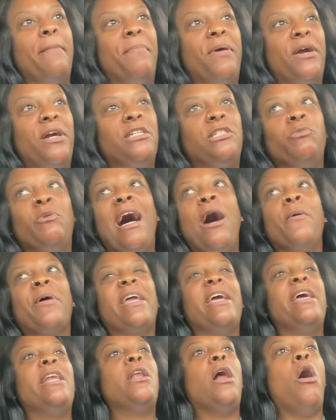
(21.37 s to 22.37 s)
person without
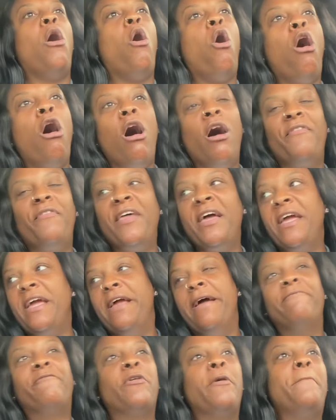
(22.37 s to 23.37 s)
getting all the
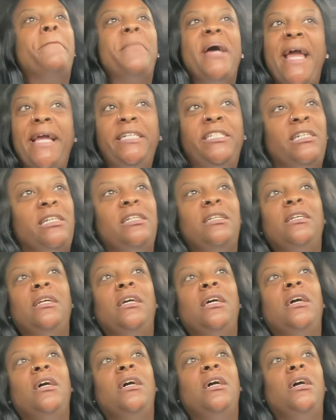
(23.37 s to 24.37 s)
information
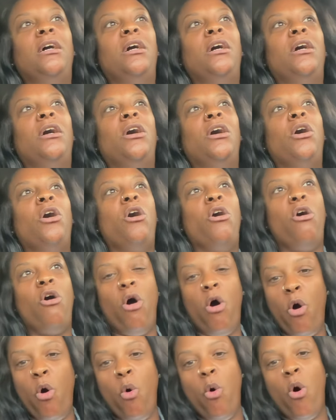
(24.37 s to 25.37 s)

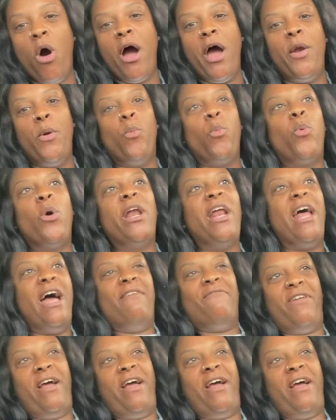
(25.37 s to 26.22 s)
on whatever